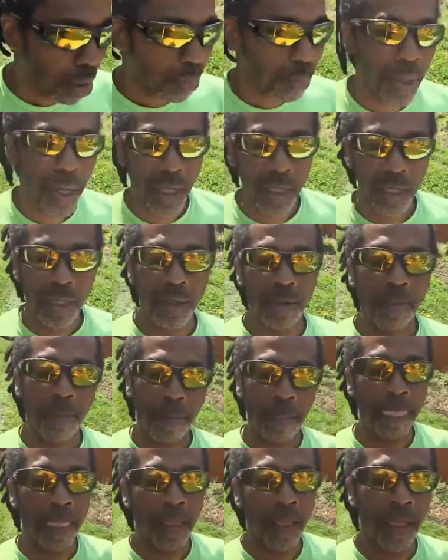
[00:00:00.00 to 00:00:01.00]
But
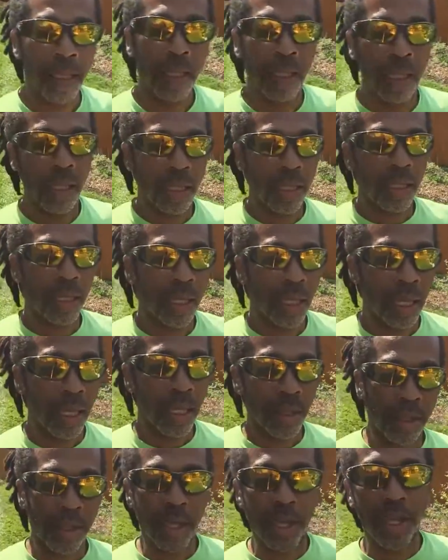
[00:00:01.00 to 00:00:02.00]

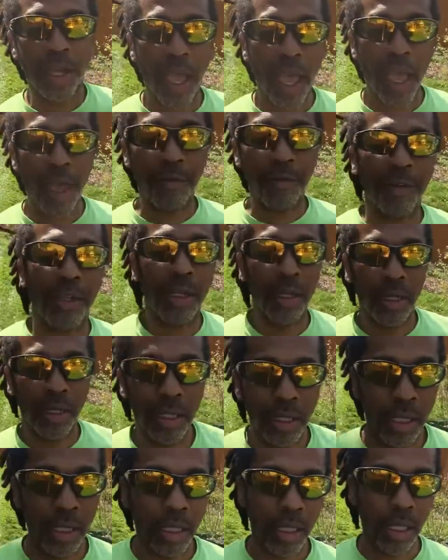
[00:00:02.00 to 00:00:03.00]
there you have it.
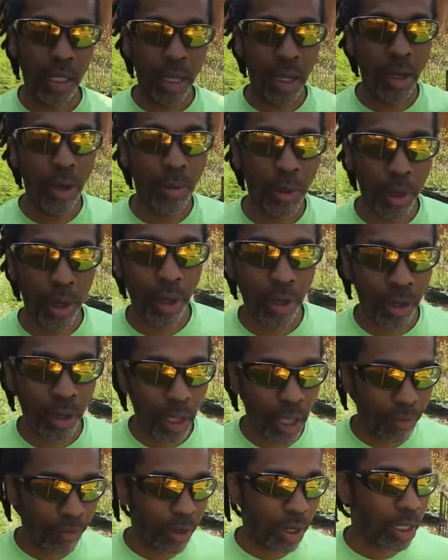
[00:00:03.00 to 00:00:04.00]
I hope you all
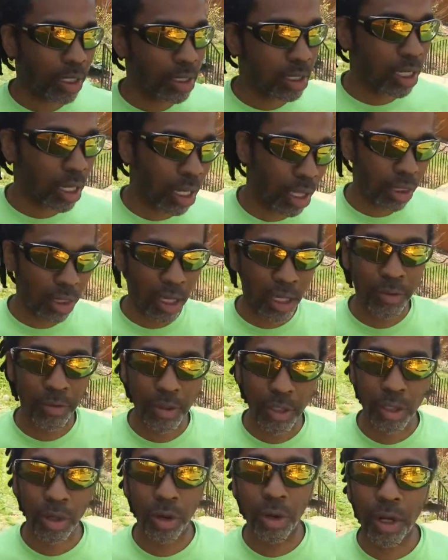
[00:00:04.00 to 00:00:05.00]
have a nice day. Thanks for
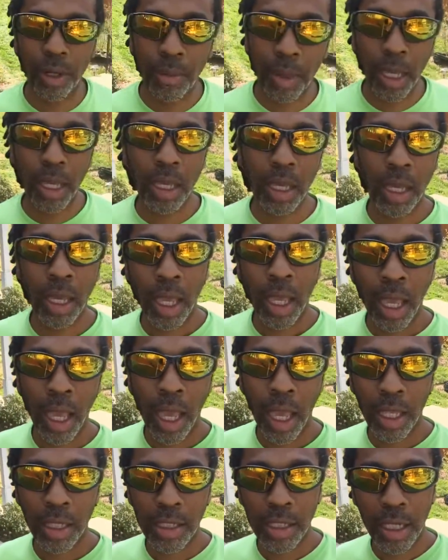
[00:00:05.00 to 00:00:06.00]
joining me,
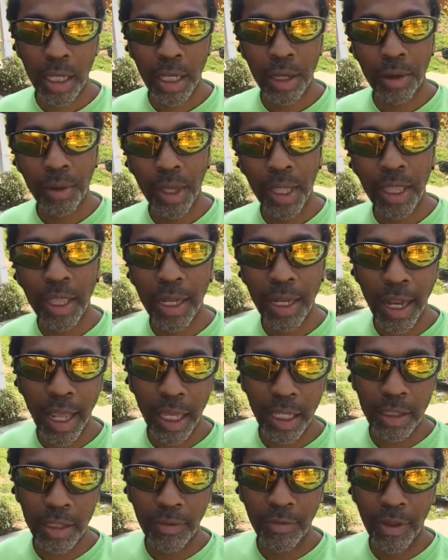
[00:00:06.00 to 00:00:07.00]
and see you in the
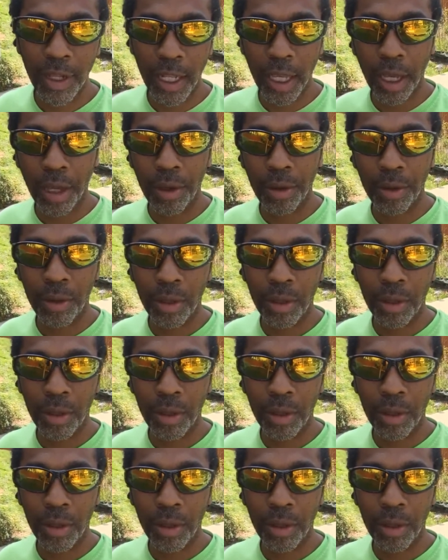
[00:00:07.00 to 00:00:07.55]
next video.